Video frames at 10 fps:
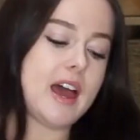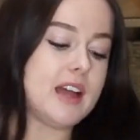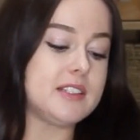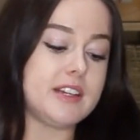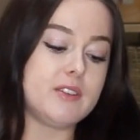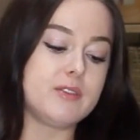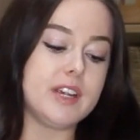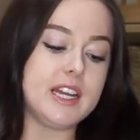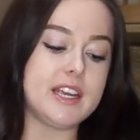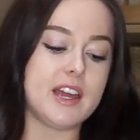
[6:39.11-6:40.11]
and it
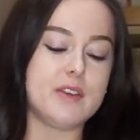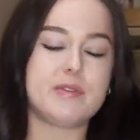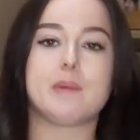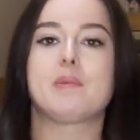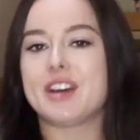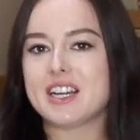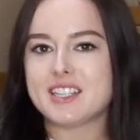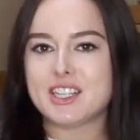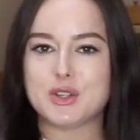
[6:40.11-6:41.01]
really gave them a nice